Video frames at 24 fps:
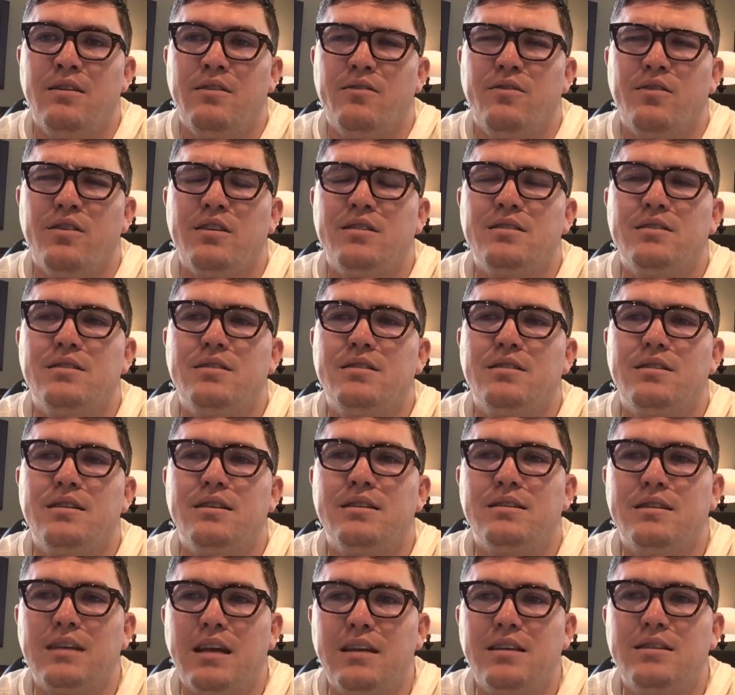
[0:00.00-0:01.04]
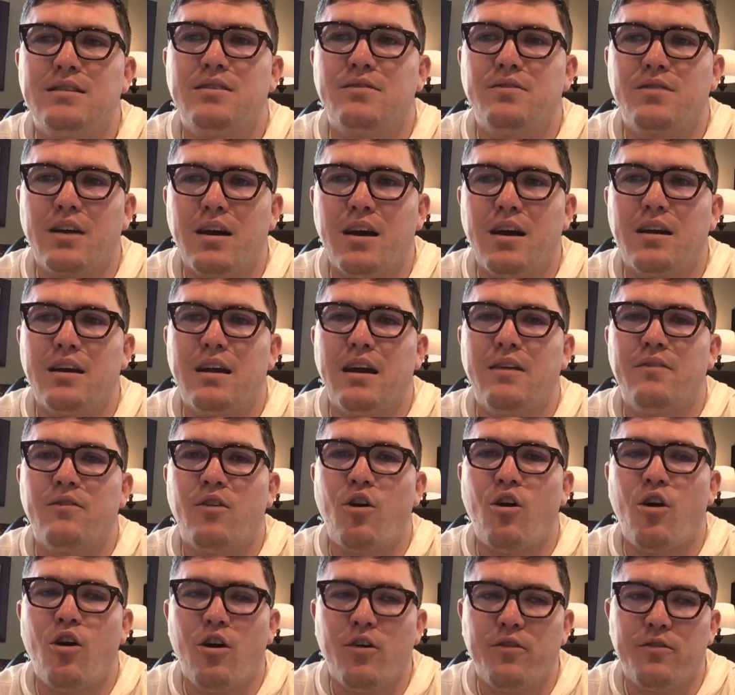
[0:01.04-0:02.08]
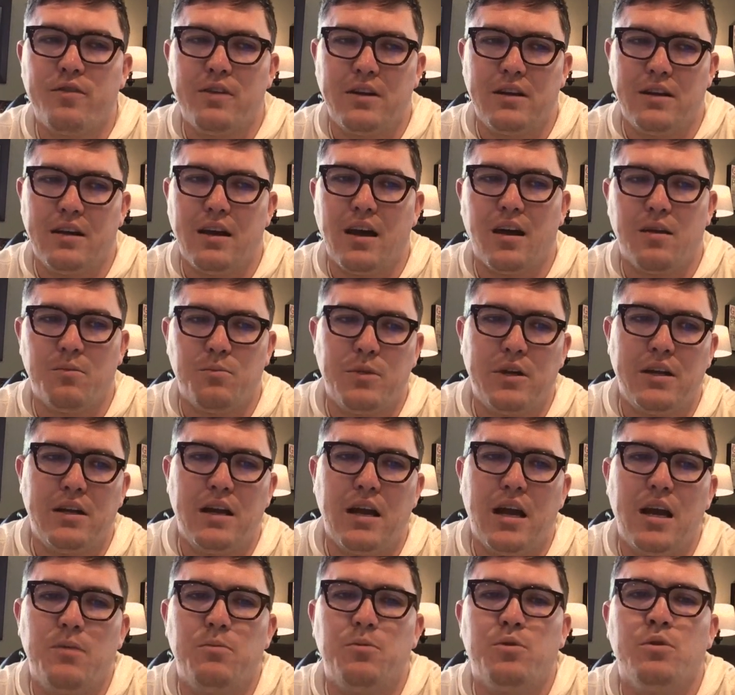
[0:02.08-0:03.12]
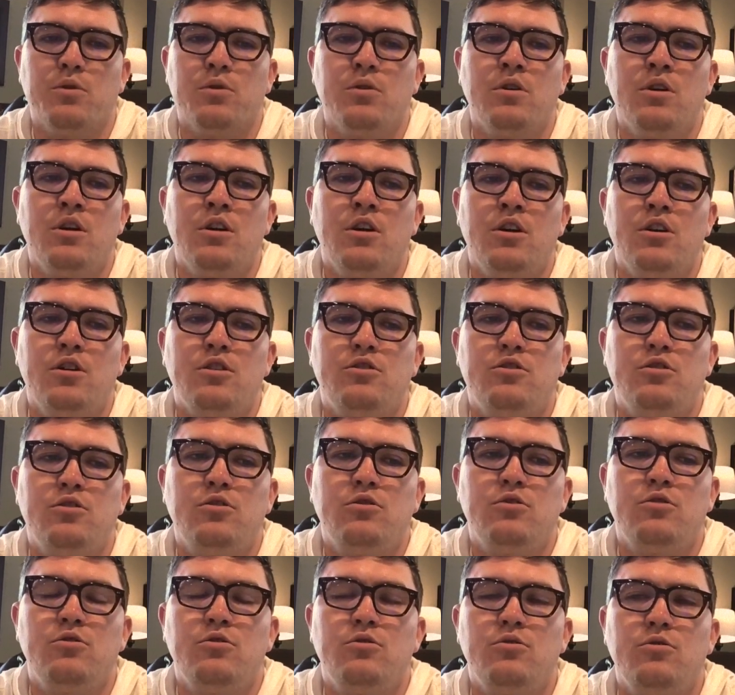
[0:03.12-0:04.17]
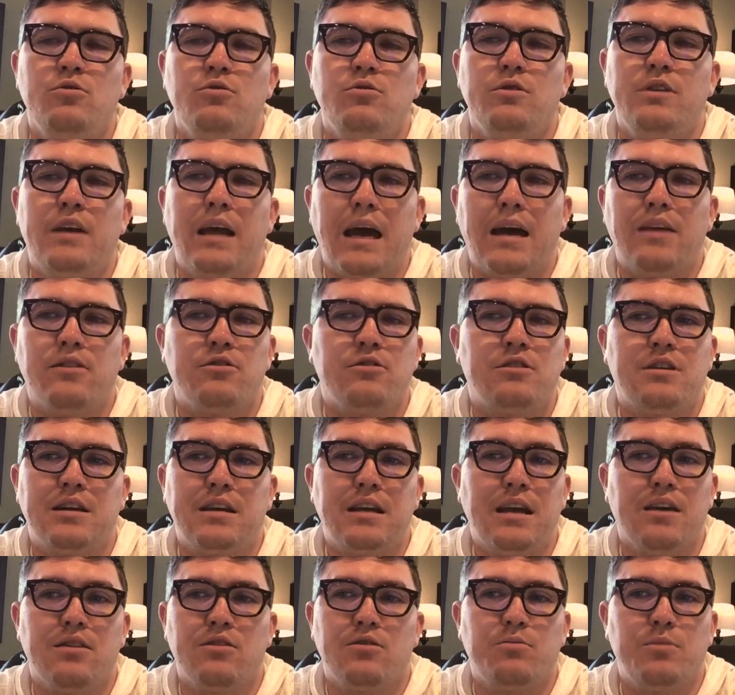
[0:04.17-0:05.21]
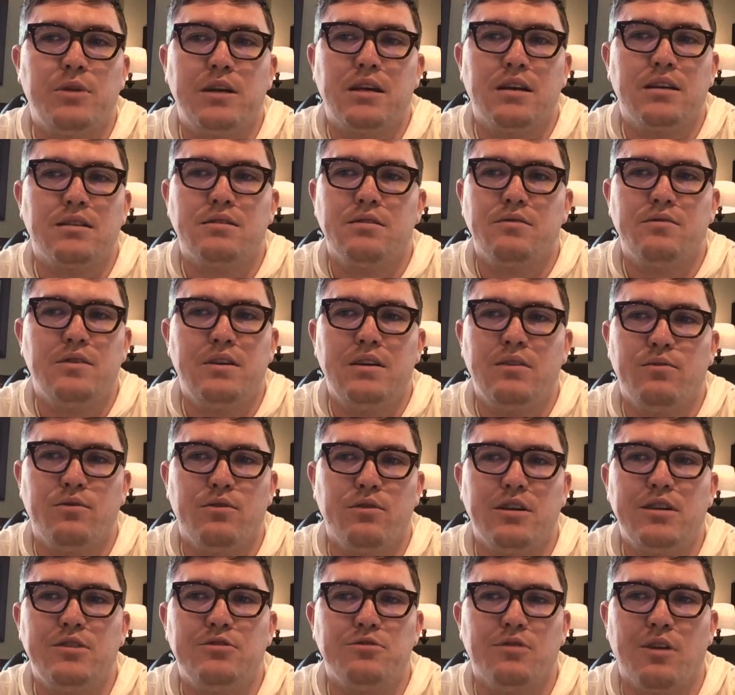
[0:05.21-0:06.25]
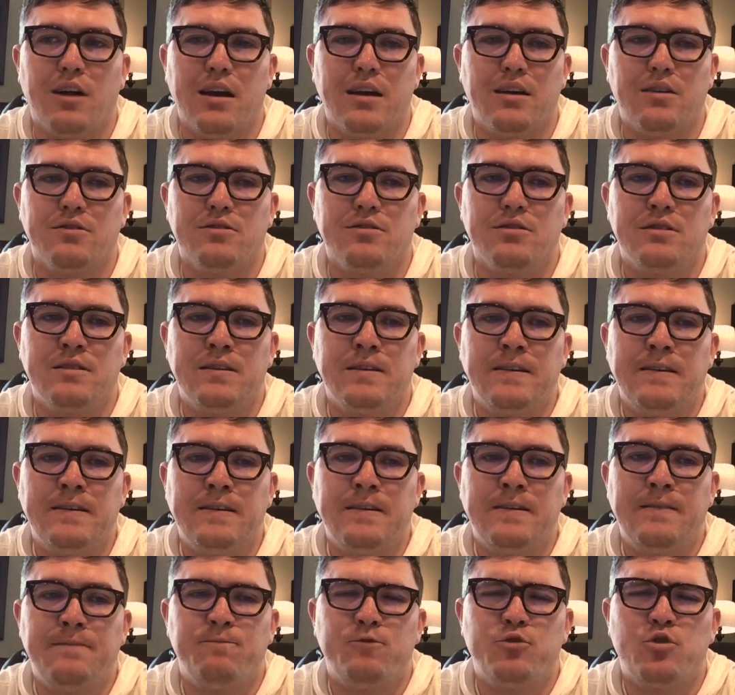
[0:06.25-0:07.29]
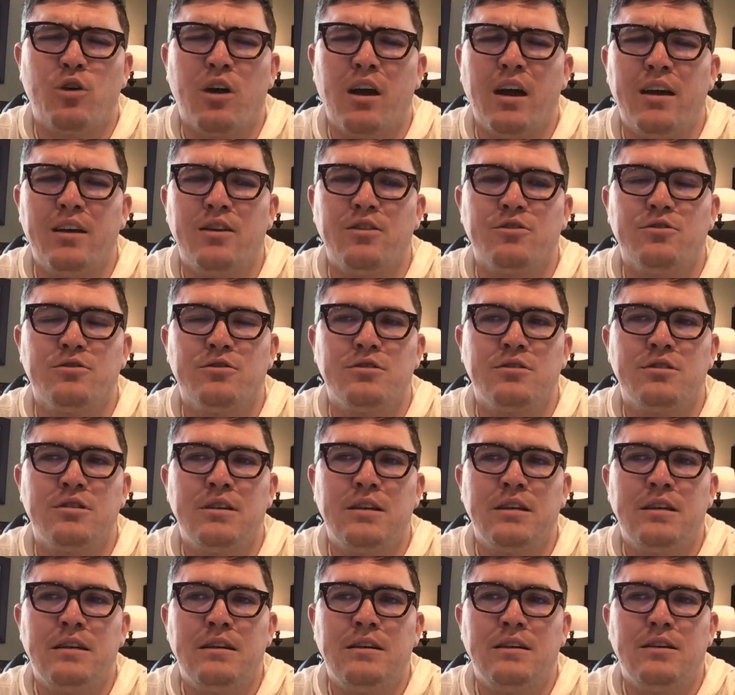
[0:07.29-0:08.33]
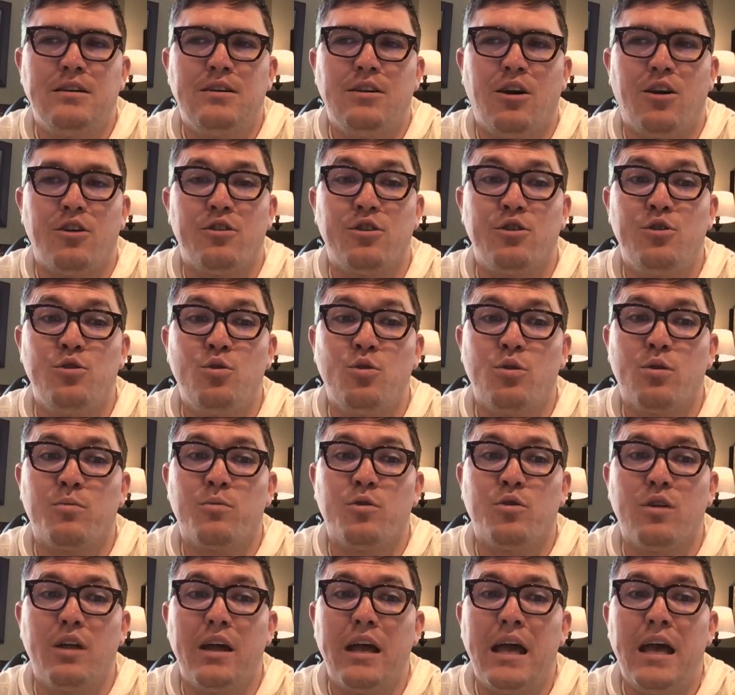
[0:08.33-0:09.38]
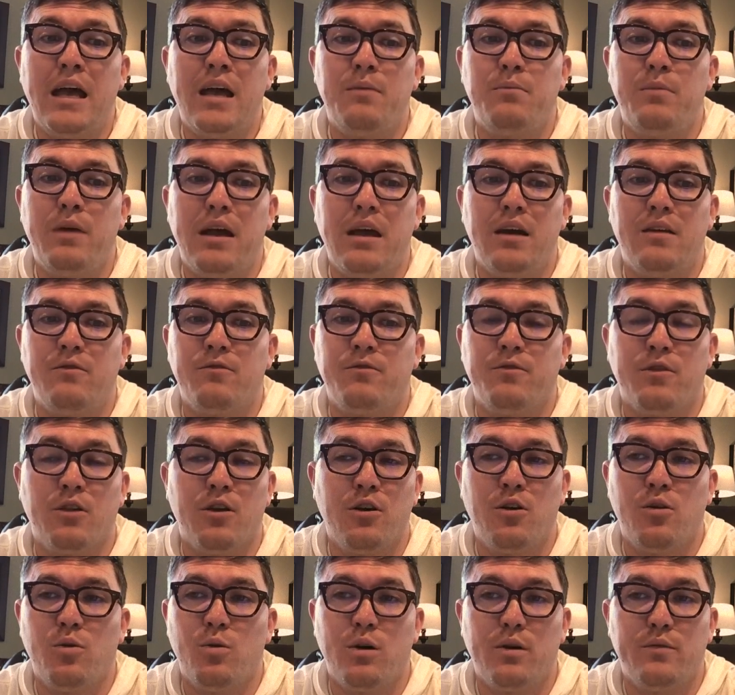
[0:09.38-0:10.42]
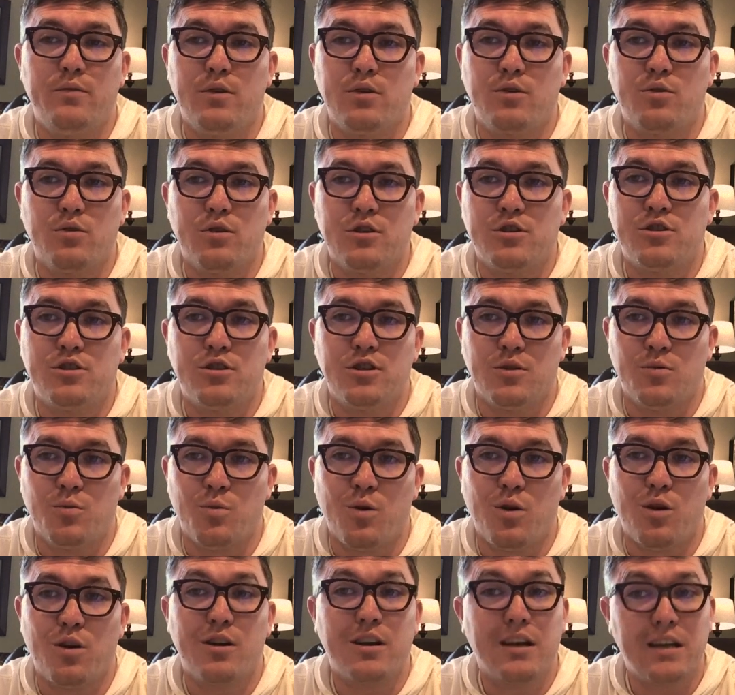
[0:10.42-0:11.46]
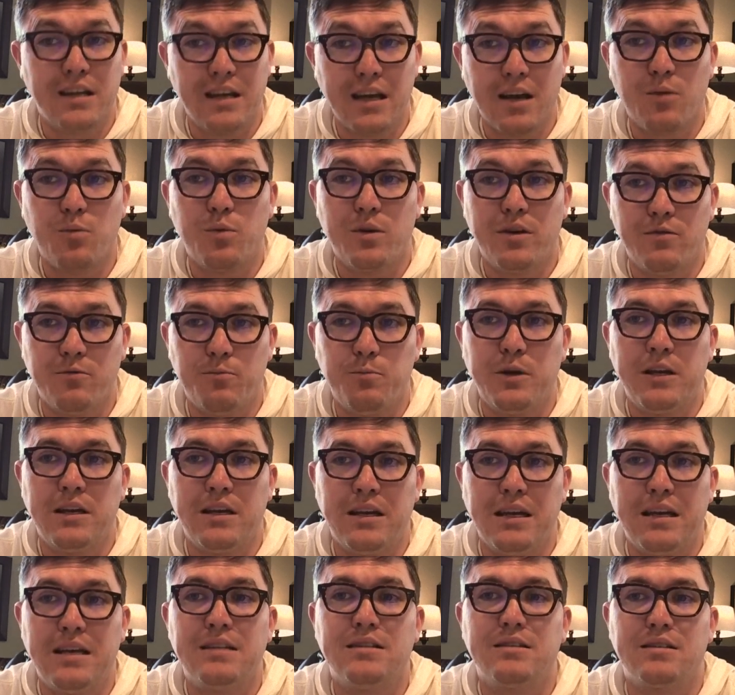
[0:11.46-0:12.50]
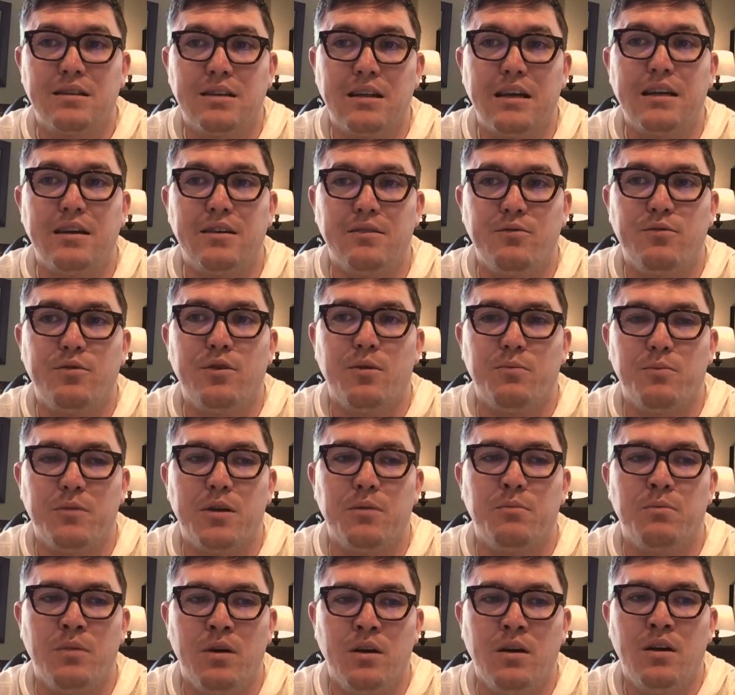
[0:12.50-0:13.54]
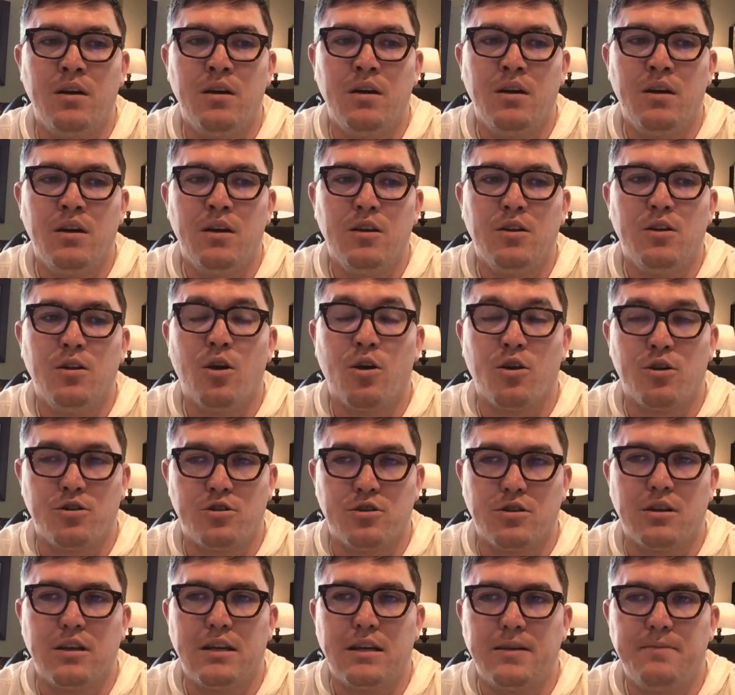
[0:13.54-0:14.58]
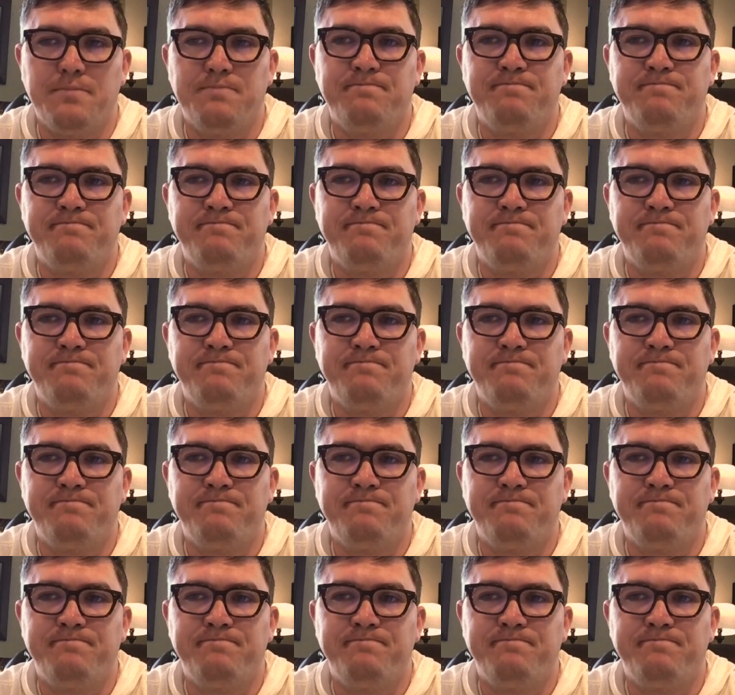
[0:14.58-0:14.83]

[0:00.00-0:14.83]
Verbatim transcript: Friends, the saints of God have often not been able to gather together because of differing trials. Trials are the normal ebb and flow of the Christian walk, and yet we've been insulated from them largely.